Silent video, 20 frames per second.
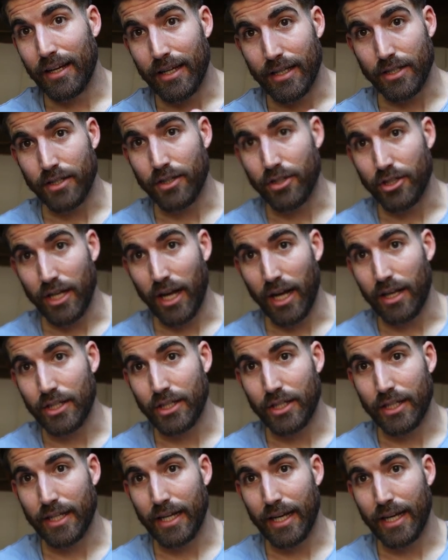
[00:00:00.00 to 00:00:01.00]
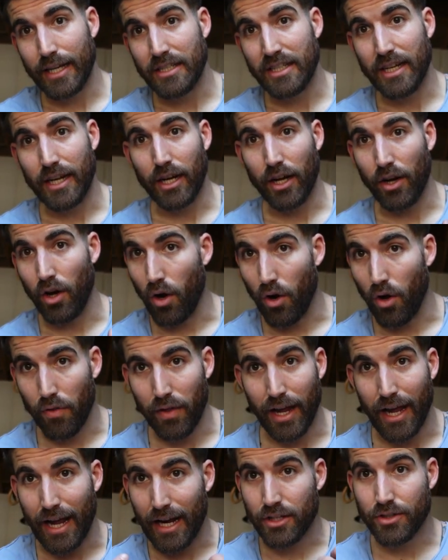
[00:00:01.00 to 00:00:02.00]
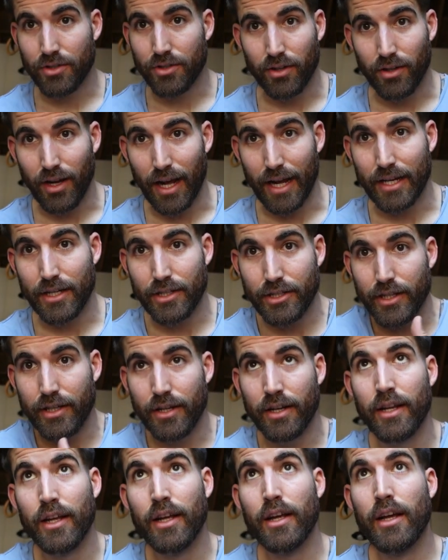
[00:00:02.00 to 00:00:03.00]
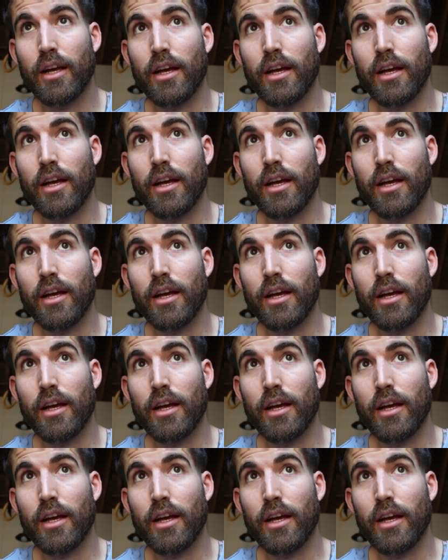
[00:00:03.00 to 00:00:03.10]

because they're challenging days and I got all that extra glycogen.